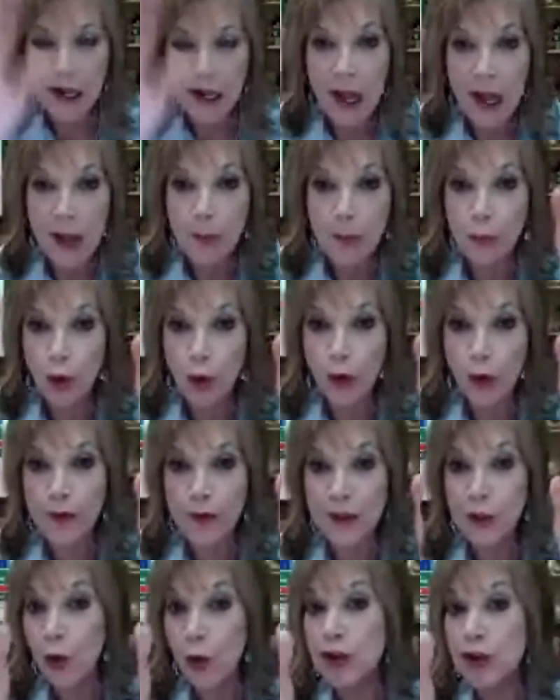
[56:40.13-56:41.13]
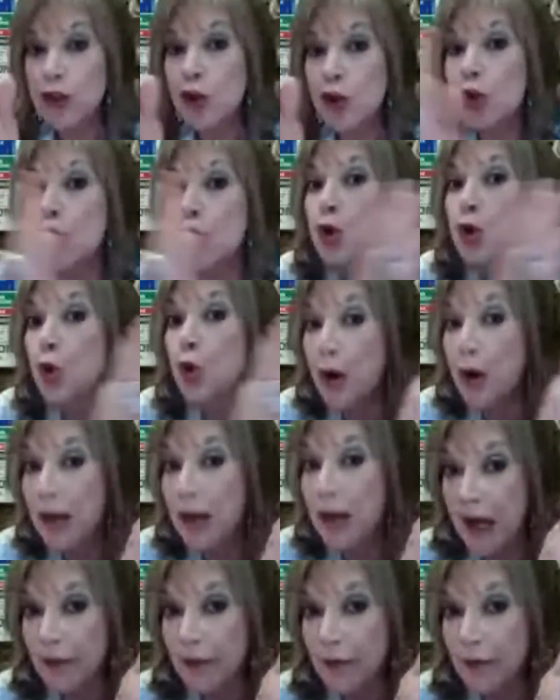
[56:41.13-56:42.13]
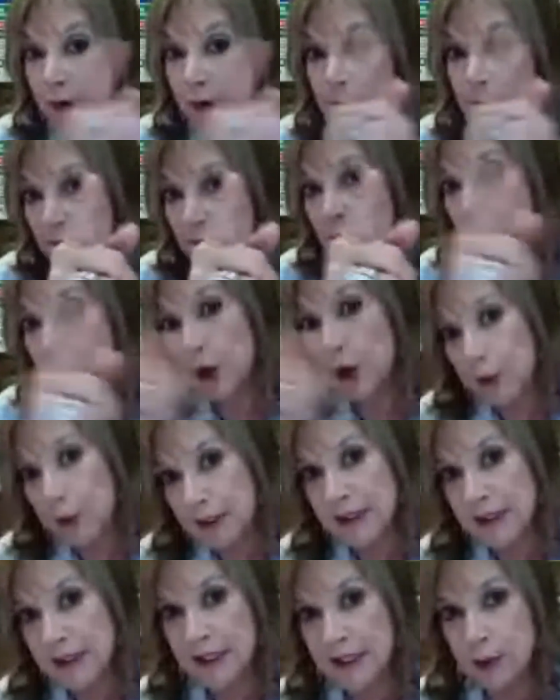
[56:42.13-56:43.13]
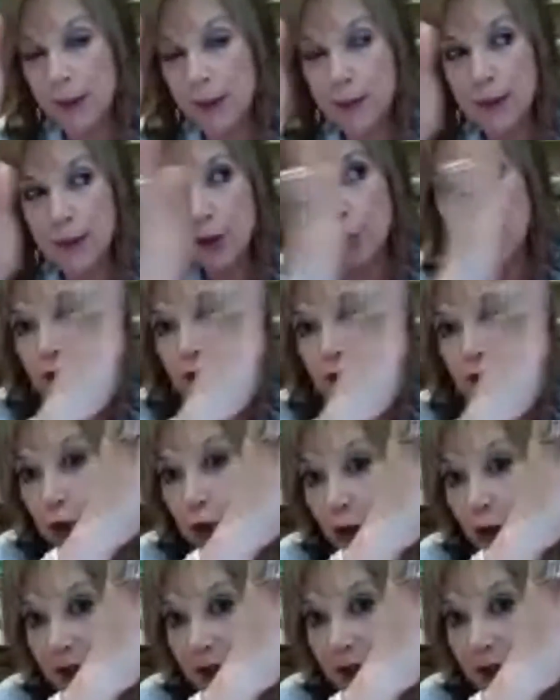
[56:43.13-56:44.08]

it, move it towards your left. Obviously, for you, it's this way, but towards your